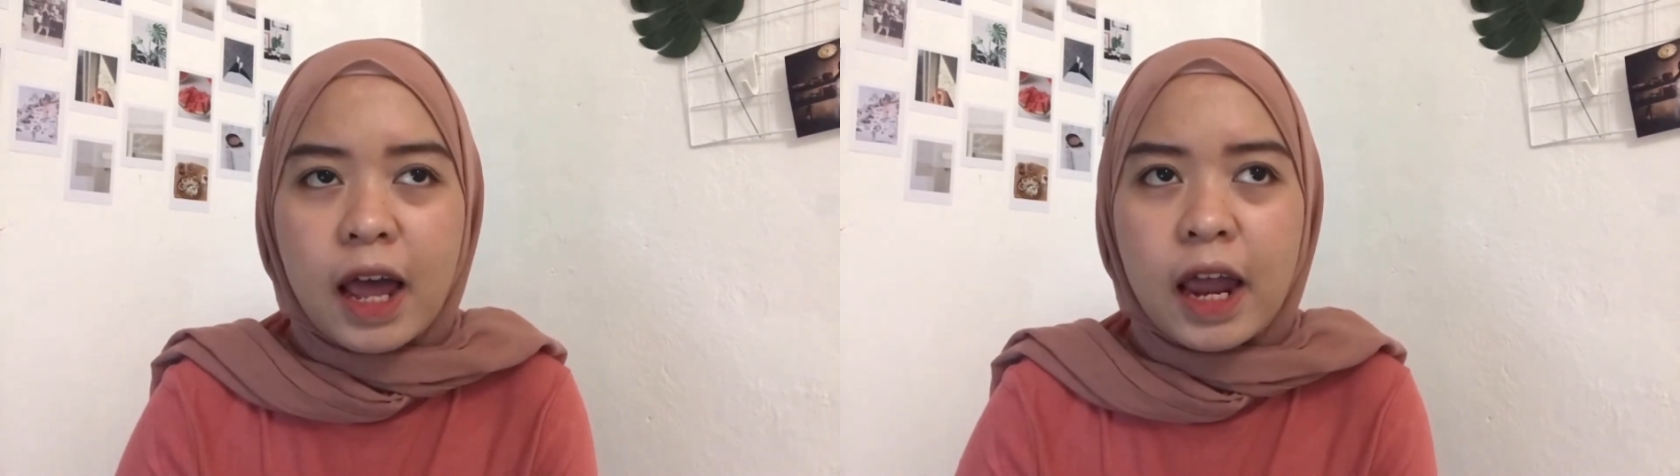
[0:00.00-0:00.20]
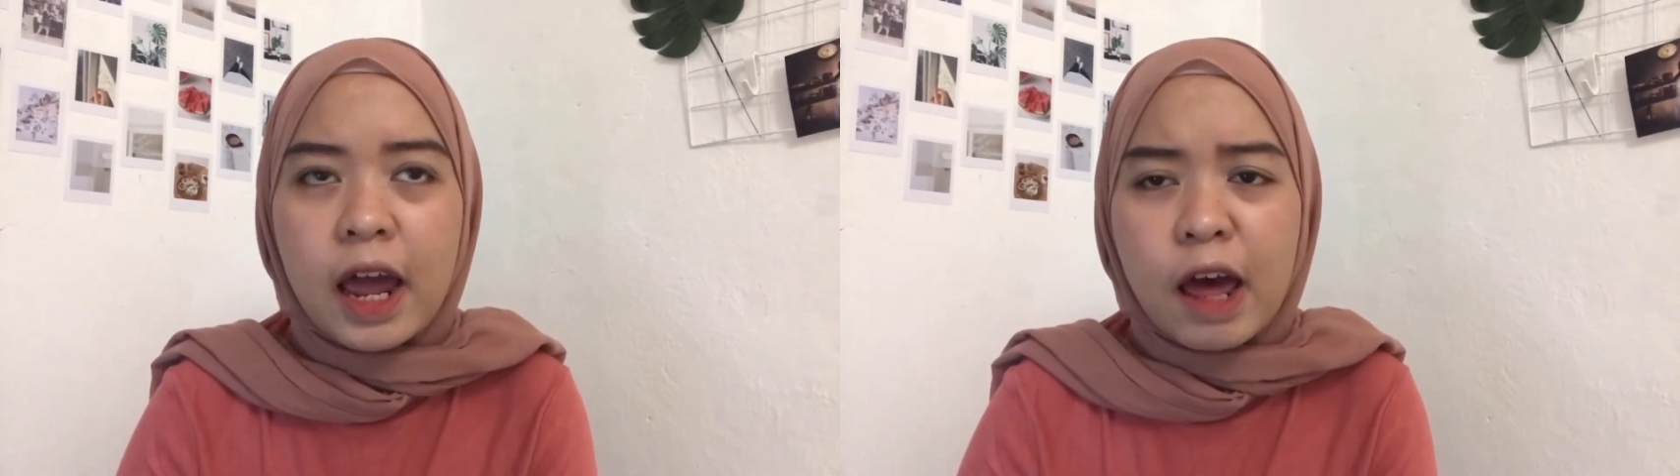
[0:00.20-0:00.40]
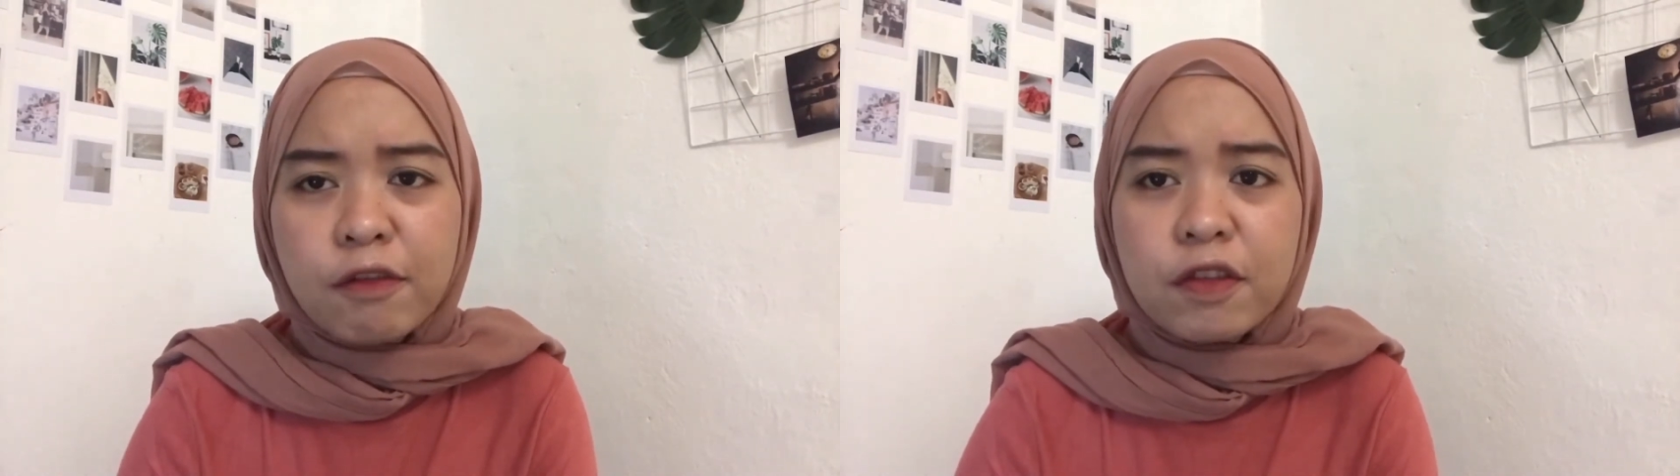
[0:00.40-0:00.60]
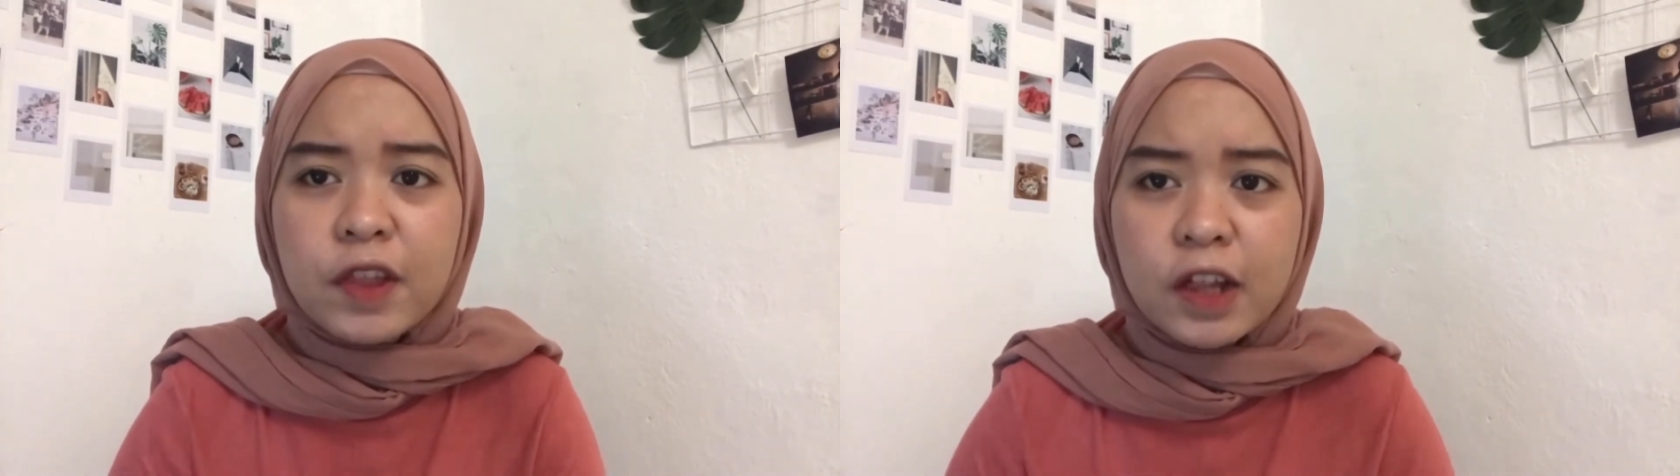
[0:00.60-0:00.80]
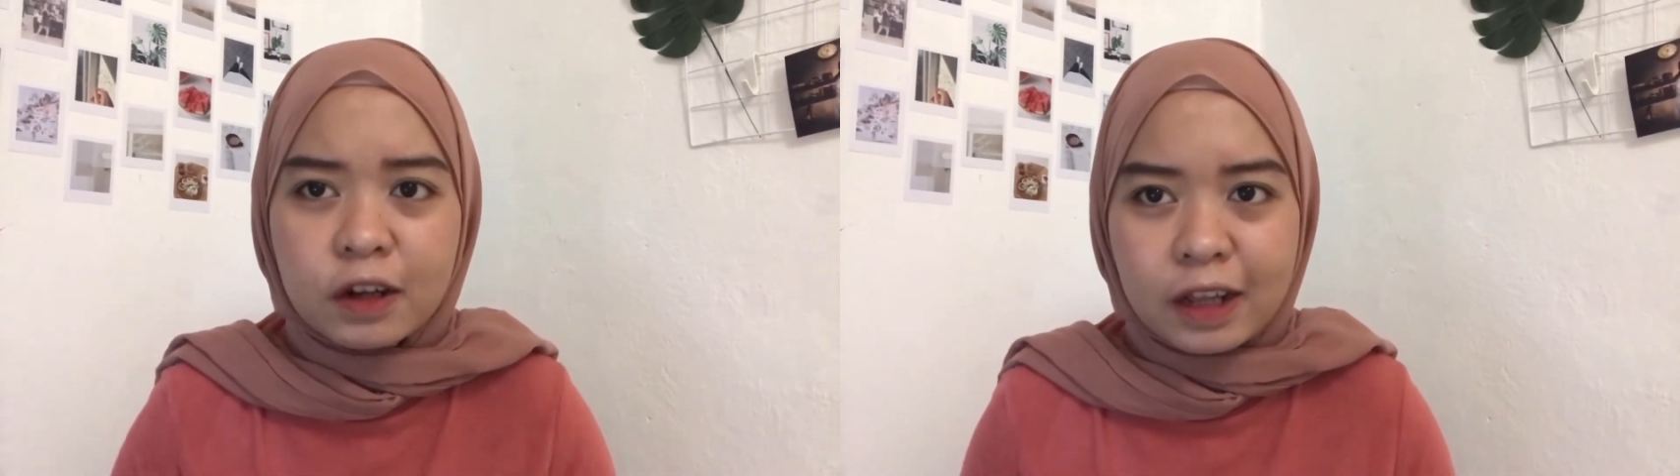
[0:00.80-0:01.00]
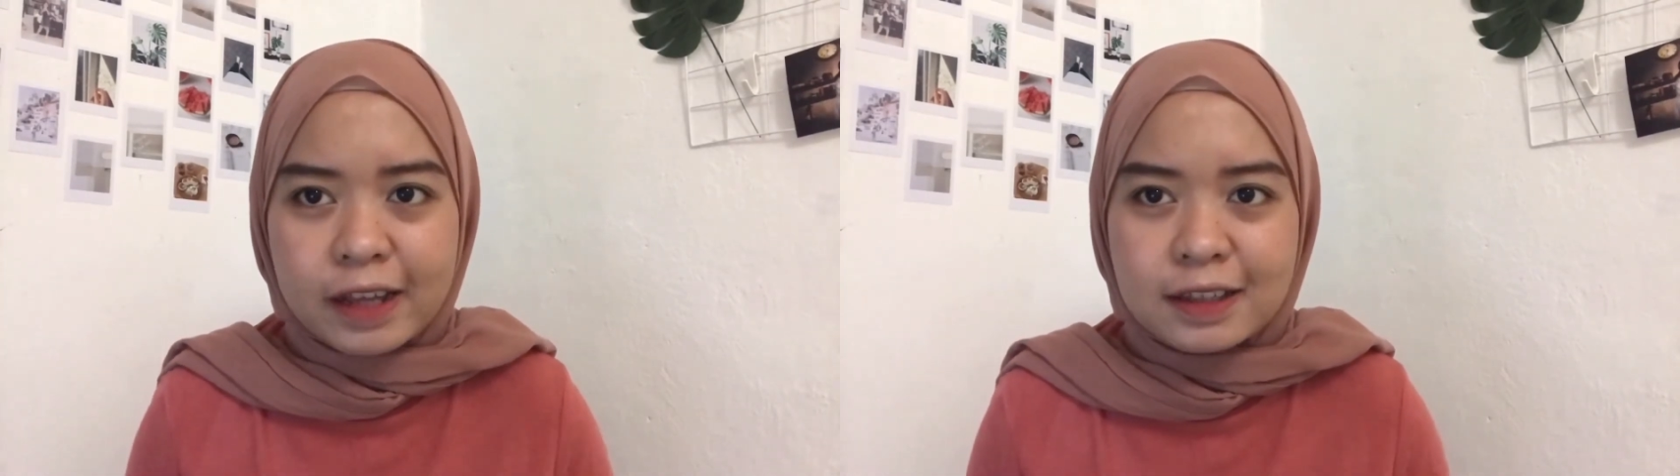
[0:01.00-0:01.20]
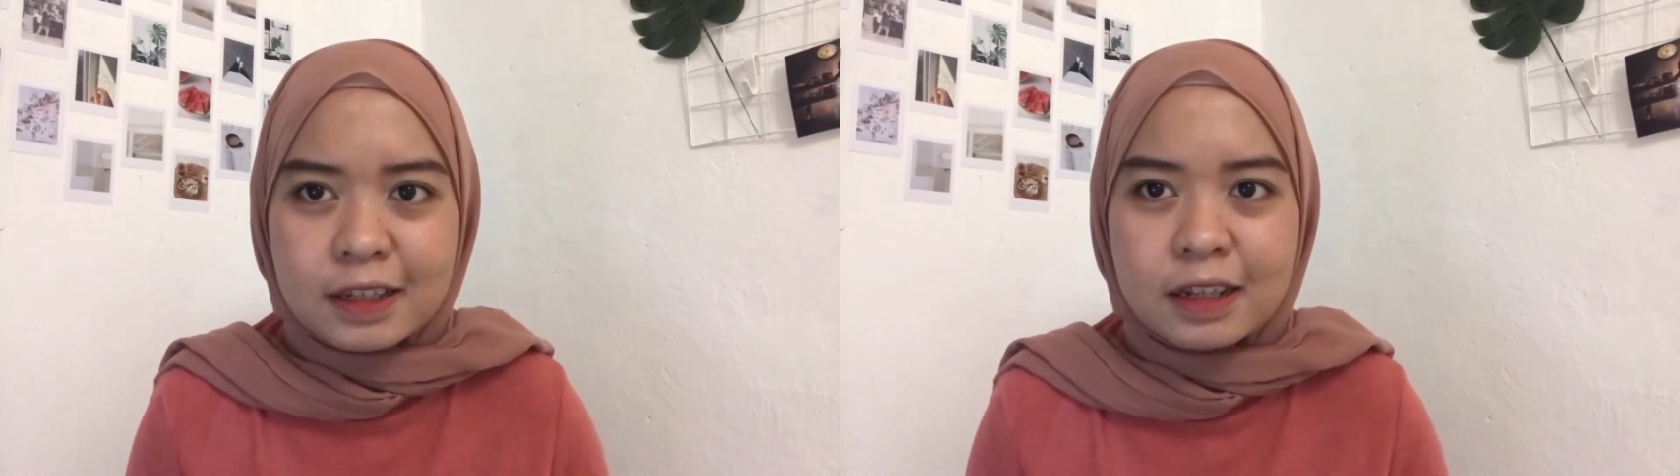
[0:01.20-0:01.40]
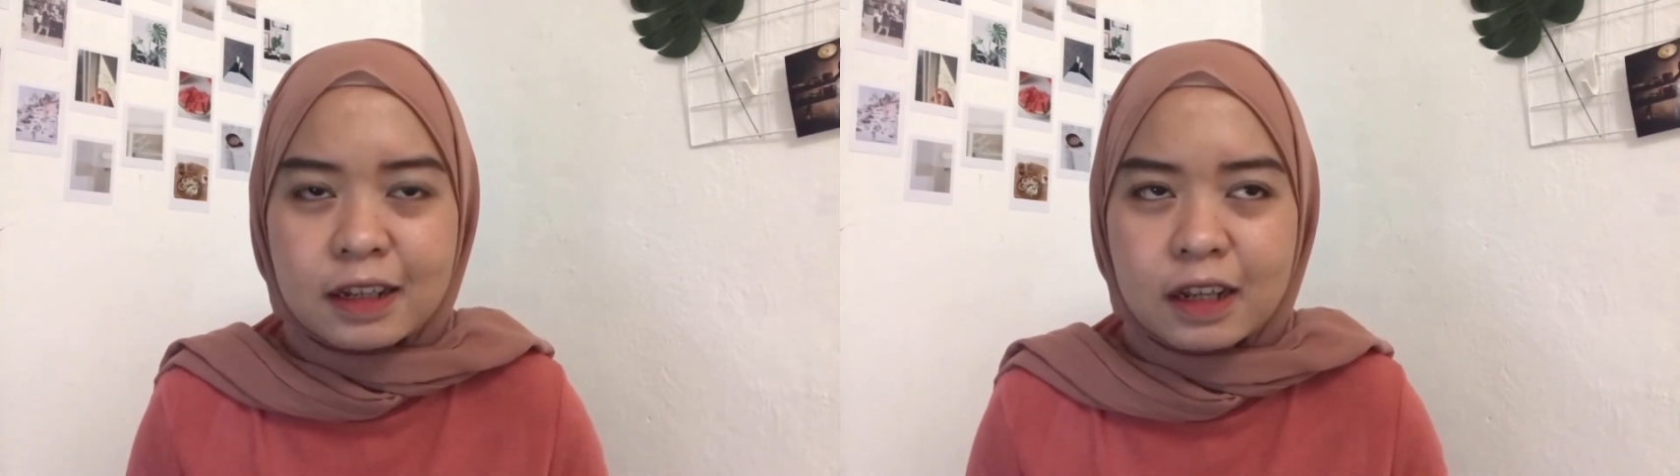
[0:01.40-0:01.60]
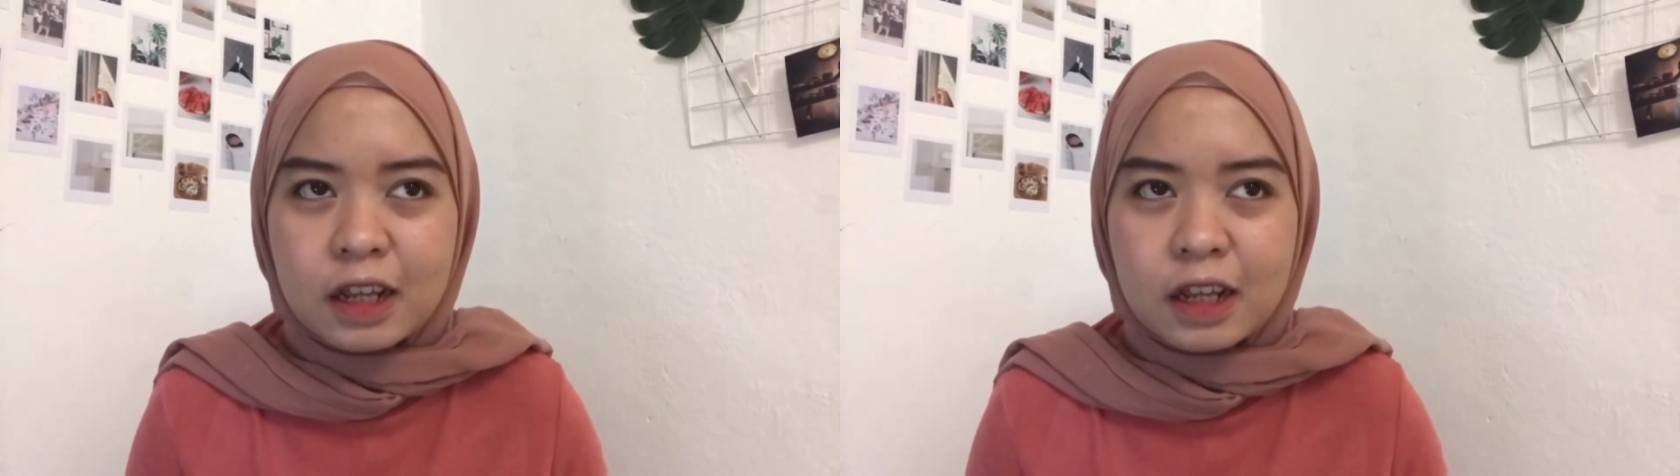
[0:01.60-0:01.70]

have another lesson,